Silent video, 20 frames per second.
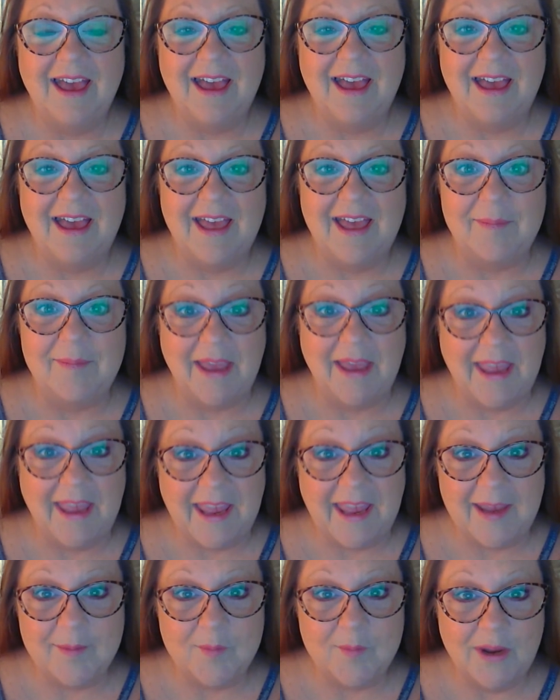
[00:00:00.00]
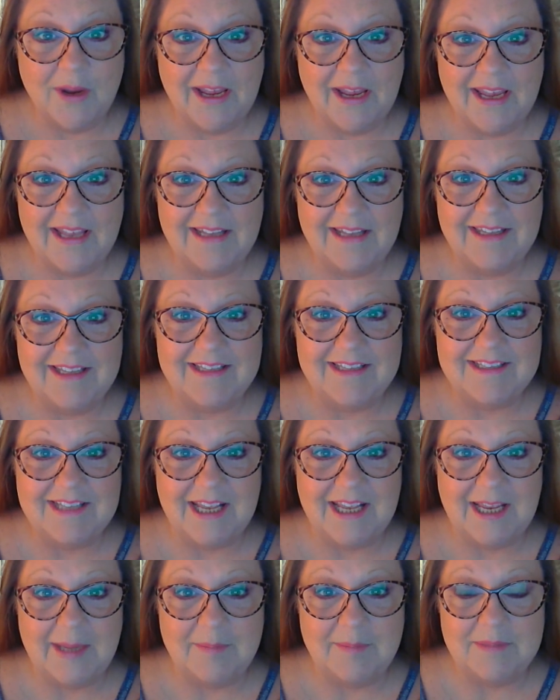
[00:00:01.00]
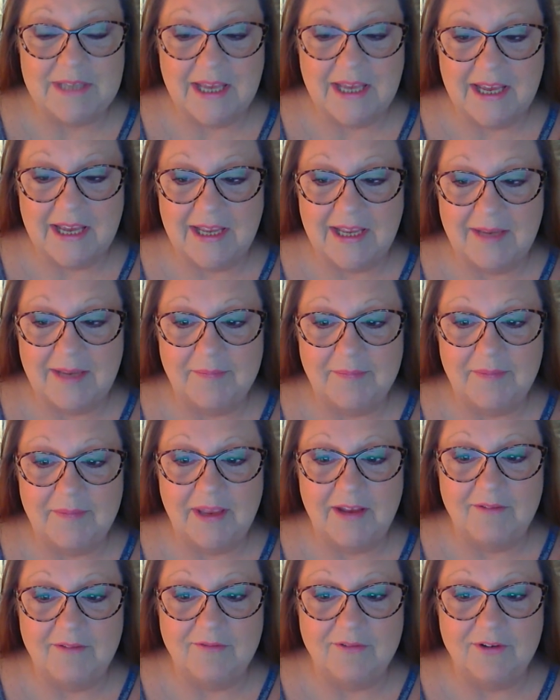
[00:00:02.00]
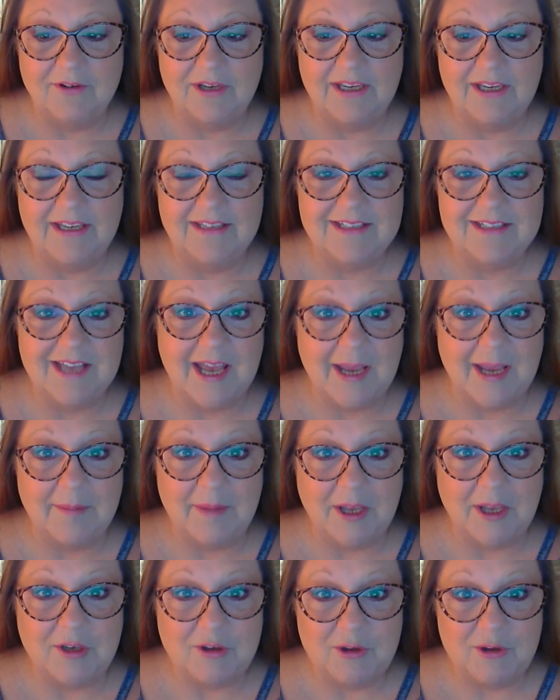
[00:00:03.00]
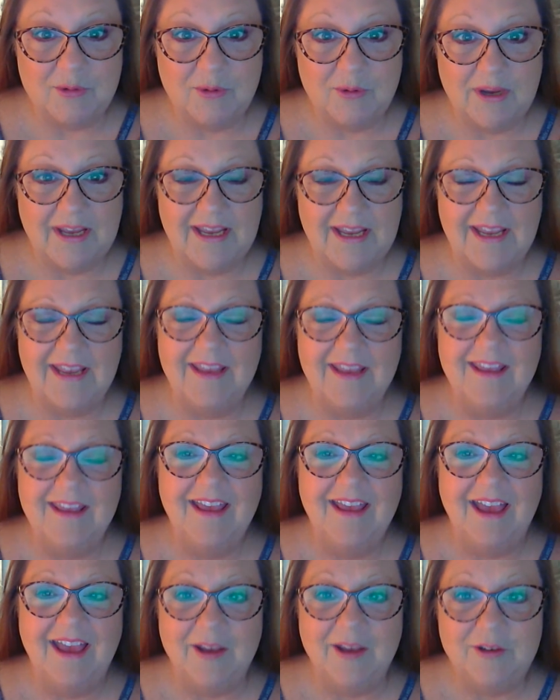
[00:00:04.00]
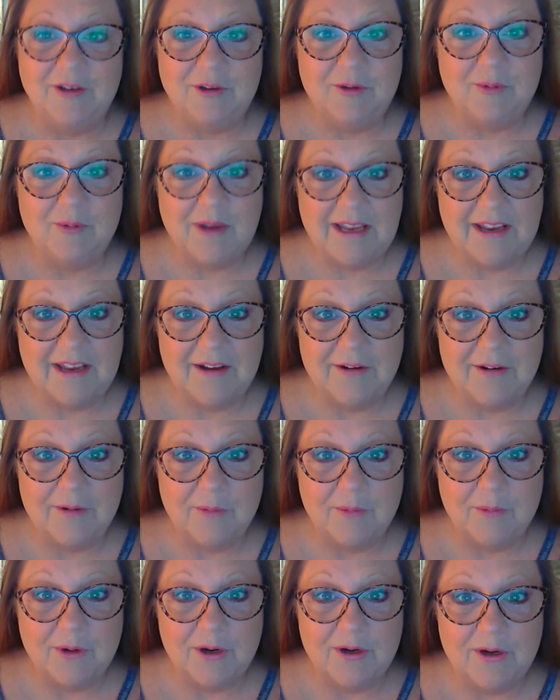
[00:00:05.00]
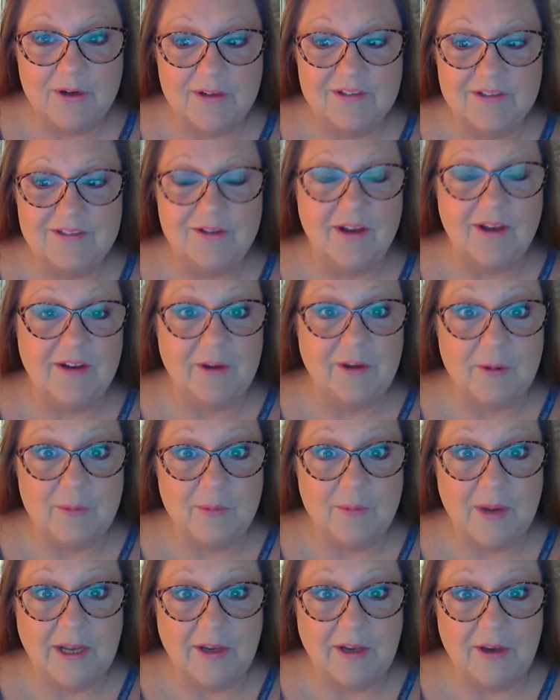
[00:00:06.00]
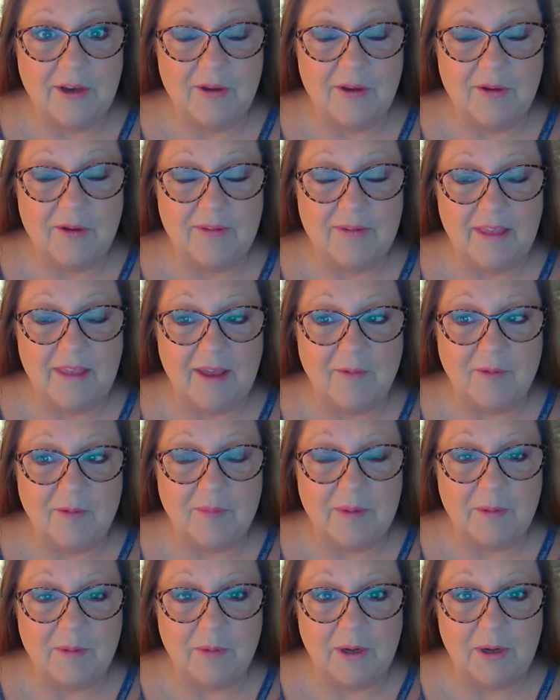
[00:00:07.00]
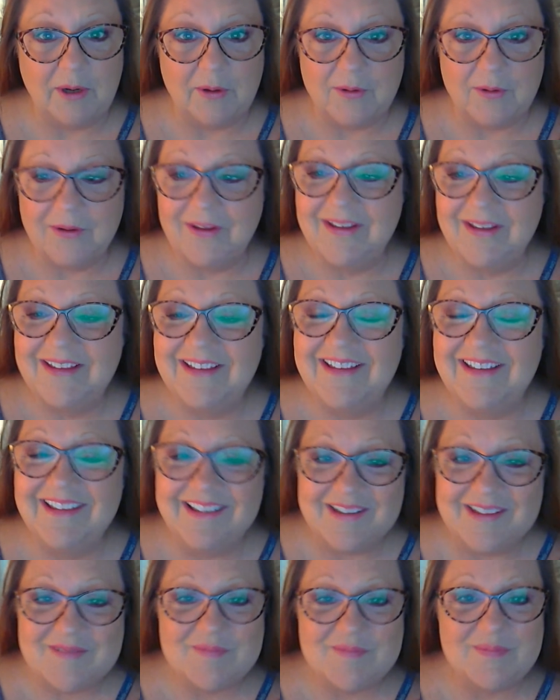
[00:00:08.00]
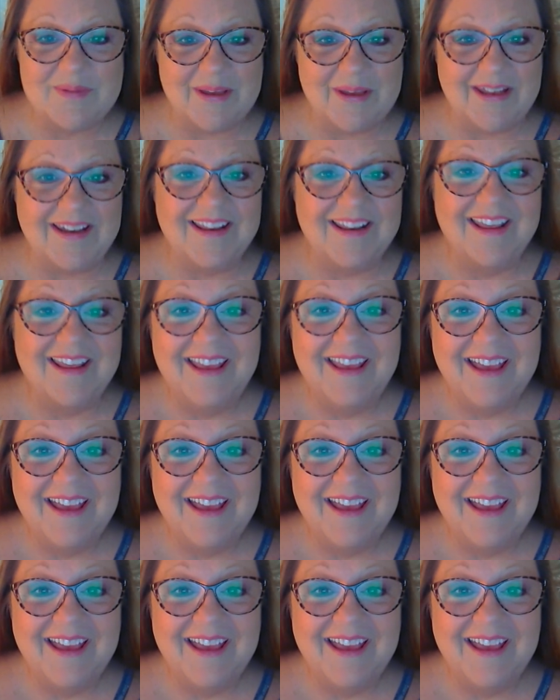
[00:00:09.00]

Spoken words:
I am weighing the same time every time I do weigh. I do weigh here at work, so I don't weigh nude. That would be weird. But